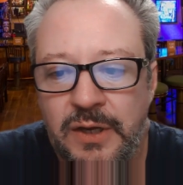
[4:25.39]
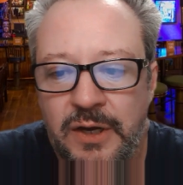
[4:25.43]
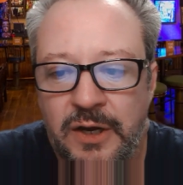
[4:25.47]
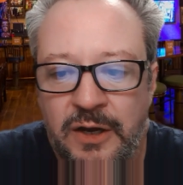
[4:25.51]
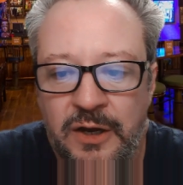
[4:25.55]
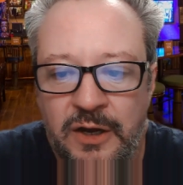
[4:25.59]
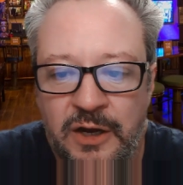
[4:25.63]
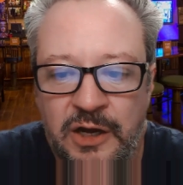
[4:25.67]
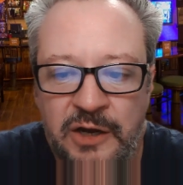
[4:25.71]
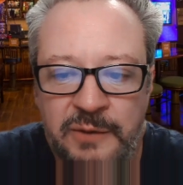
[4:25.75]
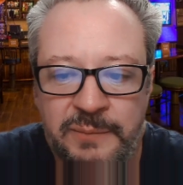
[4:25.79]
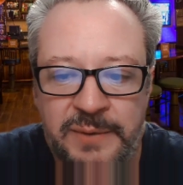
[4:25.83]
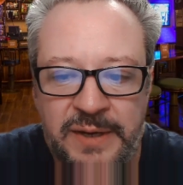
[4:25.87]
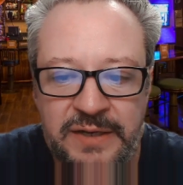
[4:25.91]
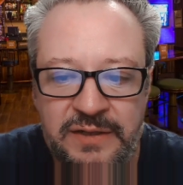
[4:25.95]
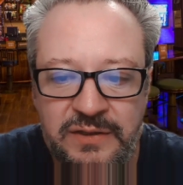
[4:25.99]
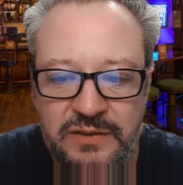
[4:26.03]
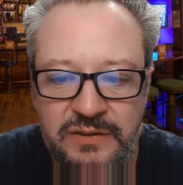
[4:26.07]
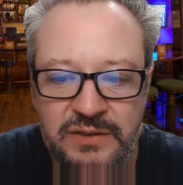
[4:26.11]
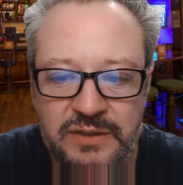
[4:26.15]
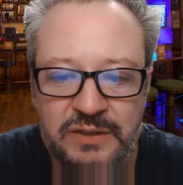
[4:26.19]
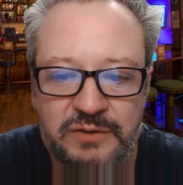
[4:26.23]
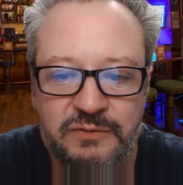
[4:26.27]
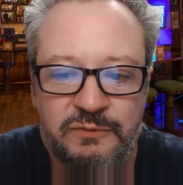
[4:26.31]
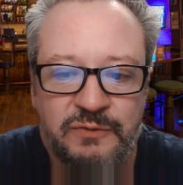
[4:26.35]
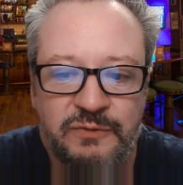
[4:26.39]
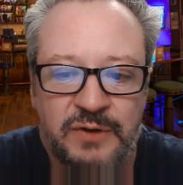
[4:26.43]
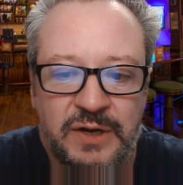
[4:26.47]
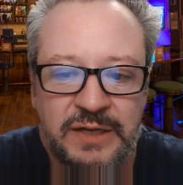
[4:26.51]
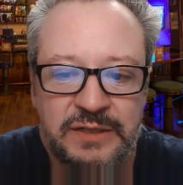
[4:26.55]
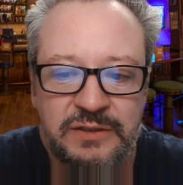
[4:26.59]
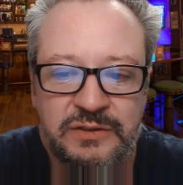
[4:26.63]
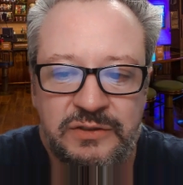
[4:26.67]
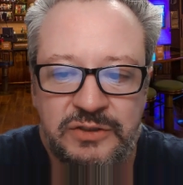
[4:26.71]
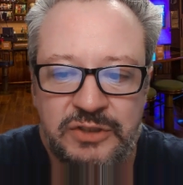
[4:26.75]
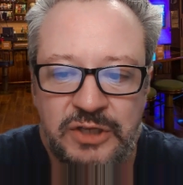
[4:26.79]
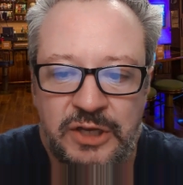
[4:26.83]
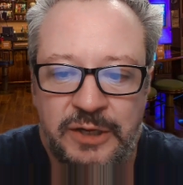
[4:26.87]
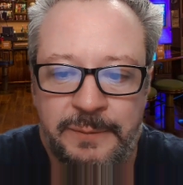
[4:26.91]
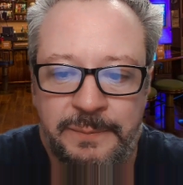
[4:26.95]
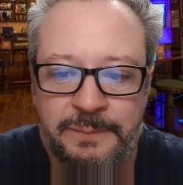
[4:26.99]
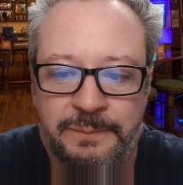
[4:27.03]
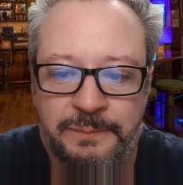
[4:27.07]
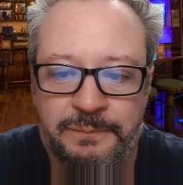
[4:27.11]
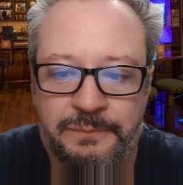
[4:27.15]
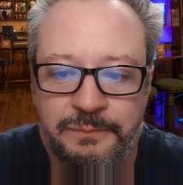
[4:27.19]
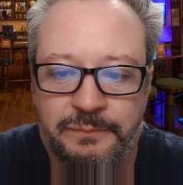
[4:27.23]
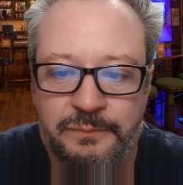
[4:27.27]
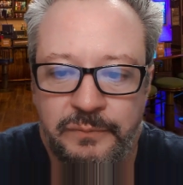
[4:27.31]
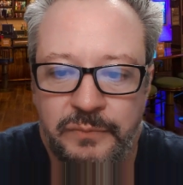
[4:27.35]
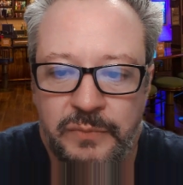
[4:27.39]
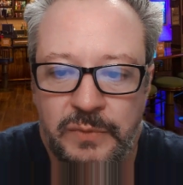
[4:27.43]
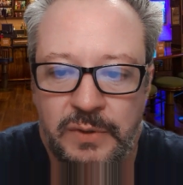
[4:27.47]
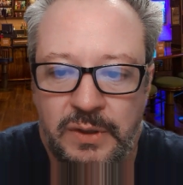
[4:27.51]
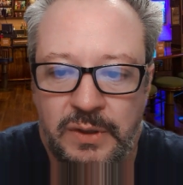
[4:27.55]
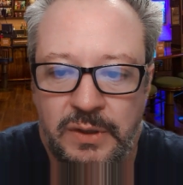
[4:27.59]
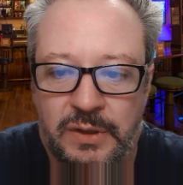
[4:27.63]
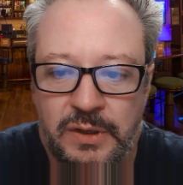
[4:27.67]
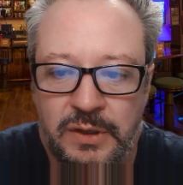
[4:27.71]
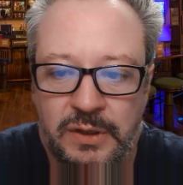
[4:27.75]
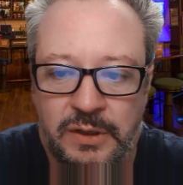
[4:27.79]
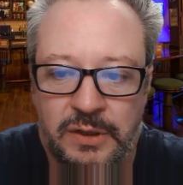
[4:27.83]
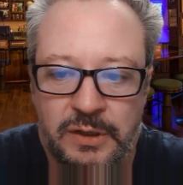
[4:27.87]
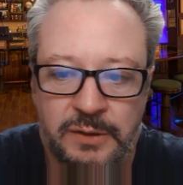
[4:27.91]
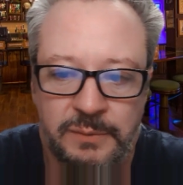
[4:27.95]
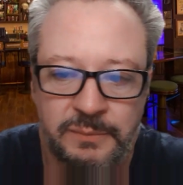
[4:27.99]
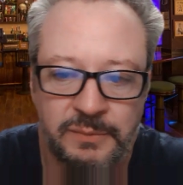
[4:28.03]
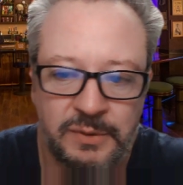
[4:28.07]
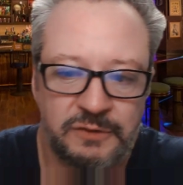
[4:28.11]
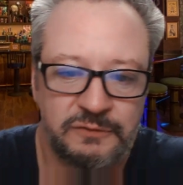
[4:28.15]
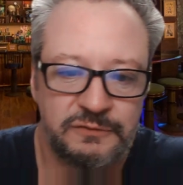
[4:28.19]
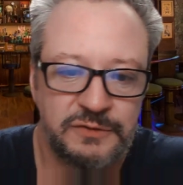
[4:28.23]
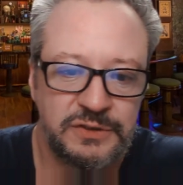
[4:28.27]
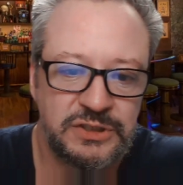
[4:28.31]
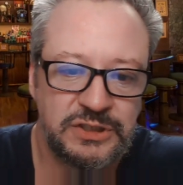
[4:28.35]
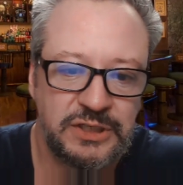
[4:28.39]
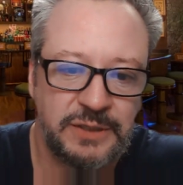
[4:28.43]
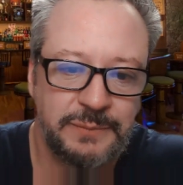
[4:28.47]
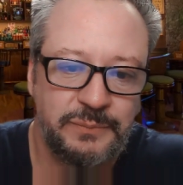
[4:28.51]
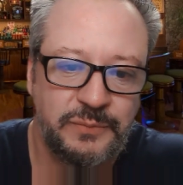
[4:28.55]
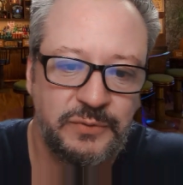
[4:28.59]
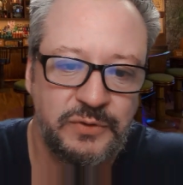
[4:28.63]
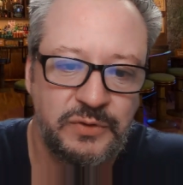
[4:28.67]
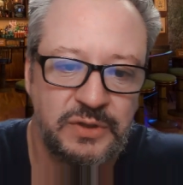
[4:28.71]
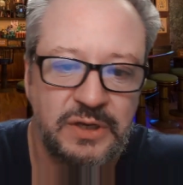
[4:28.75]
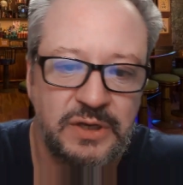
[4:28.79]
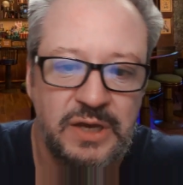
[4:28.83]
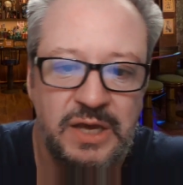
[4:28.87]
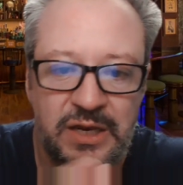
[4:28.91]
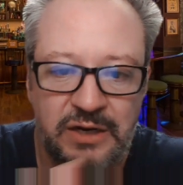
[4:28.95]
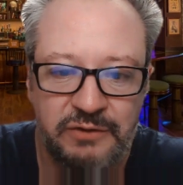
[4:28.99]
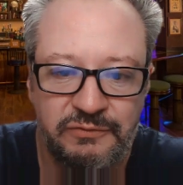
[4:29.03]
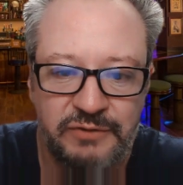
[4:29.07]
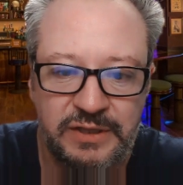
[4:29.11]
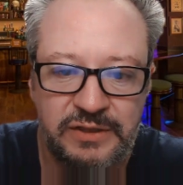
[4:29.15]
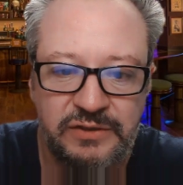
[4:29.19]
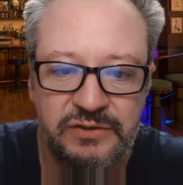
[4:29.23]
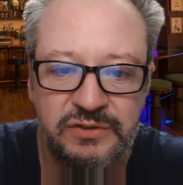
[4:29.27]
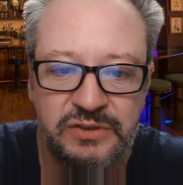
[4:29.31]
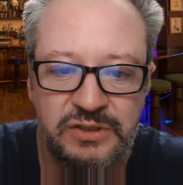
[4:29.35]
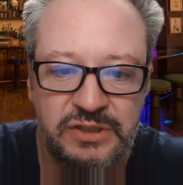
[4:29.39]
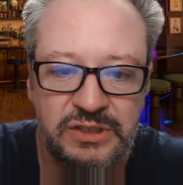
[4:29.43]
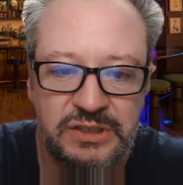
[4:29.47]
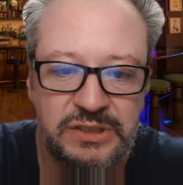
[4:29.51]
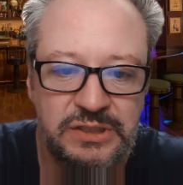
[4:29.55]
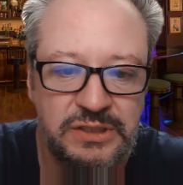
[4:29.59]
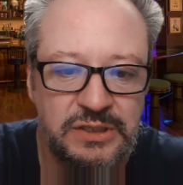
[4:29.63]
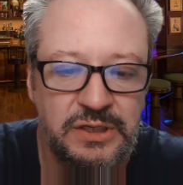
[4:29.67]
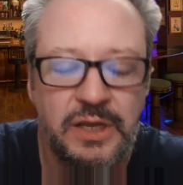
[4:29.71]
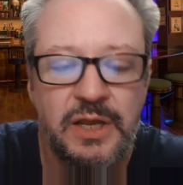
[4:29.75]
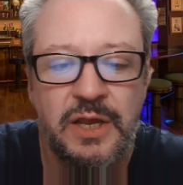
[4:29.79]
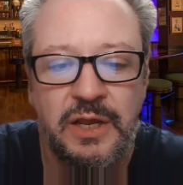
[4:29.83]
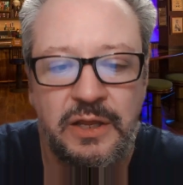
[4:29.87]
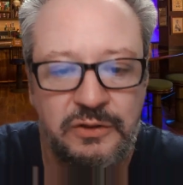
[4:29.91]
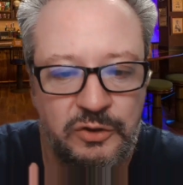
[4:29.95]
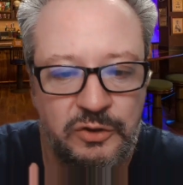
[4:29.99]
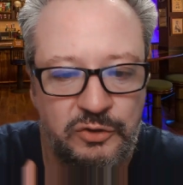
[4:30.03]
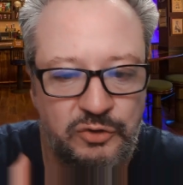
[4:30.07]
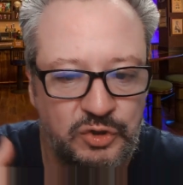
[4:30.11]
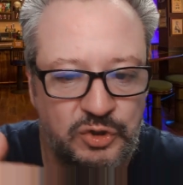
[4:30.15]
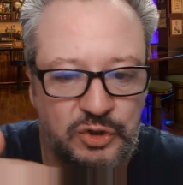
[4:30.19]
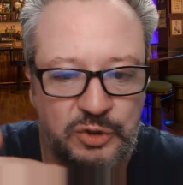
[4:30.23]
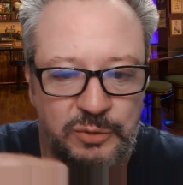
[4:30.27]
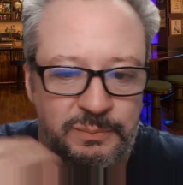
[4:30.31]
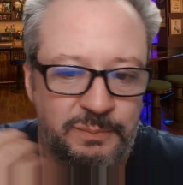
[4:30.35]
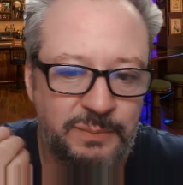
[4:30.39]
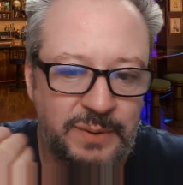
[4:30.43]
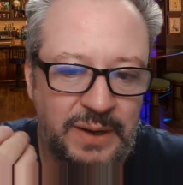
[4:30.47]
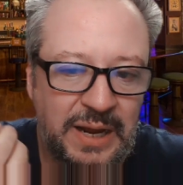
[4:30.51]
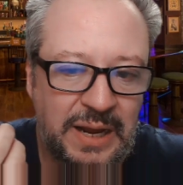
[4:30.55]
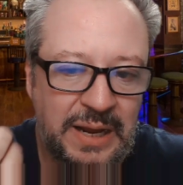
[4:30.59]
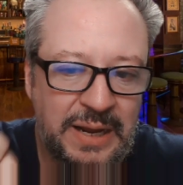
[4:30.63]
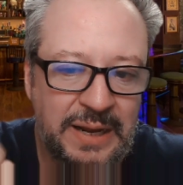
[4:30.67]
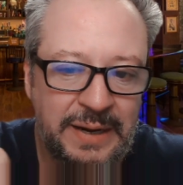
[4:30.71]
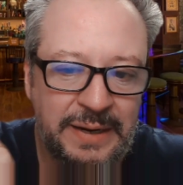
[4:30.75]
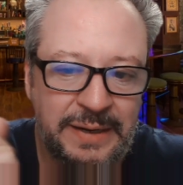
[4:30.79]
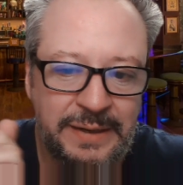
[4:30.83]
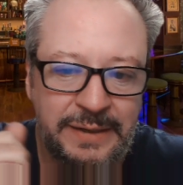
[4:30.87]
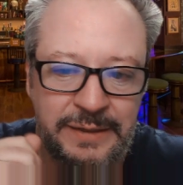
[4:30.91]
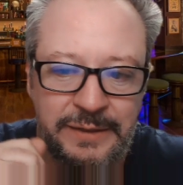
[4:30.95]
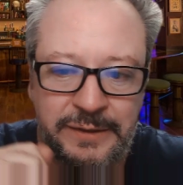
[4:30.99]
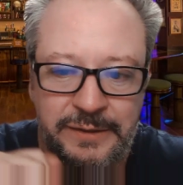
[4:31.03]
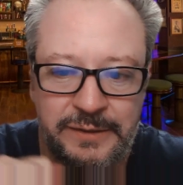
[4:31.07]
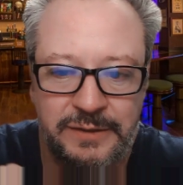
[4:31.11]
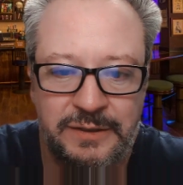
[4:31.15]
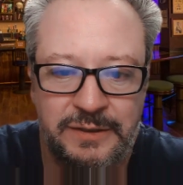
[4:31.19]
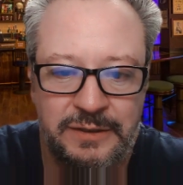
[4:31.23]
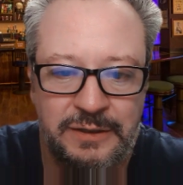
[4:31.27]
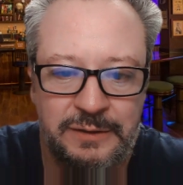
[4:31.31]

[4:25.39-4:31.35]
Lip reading: I did find some of ships kind of at sea that you could buy,